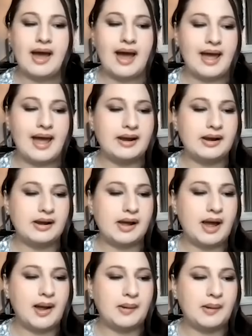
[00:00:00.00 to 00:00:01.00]
and
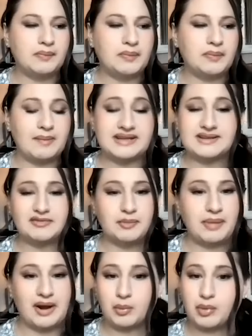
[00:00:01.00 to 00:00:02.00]
um, make myself
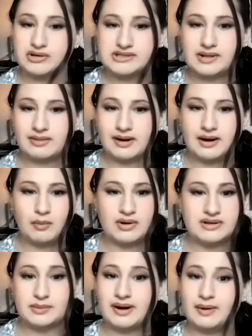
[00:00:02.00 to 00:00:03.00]
a better person than I
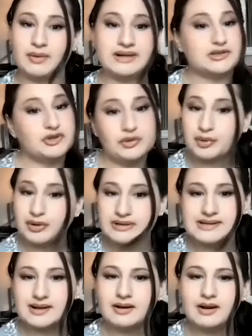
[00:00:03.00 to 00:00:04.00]
was when I went
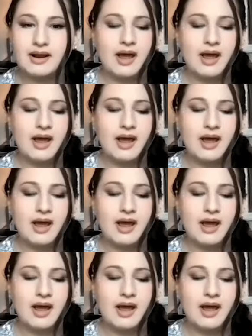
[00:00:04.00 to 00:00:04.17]
prison,